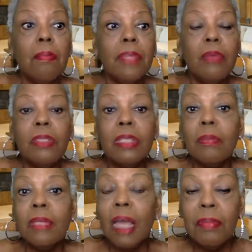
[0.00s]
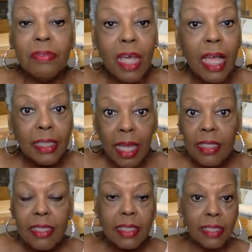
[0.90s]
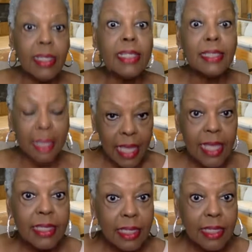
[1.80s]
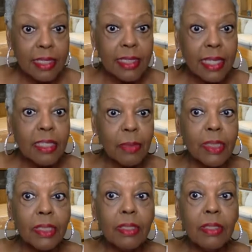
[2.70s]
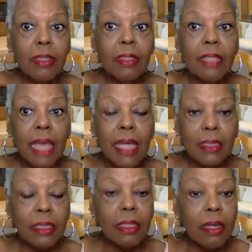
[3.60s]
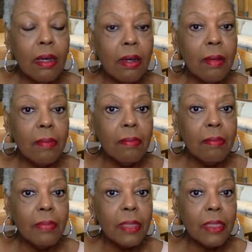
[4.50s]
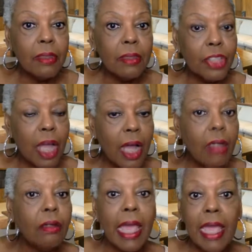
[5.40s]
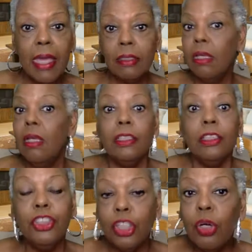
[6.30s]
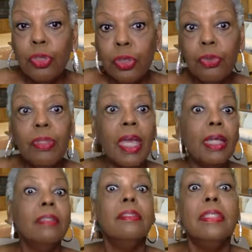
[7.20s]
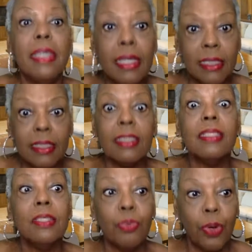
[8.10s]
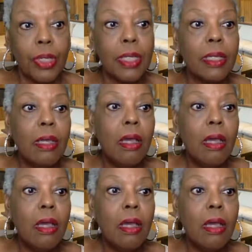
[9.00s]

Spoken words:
there was some type of diagnostic assessment that the child had to show you that, yes, this is working.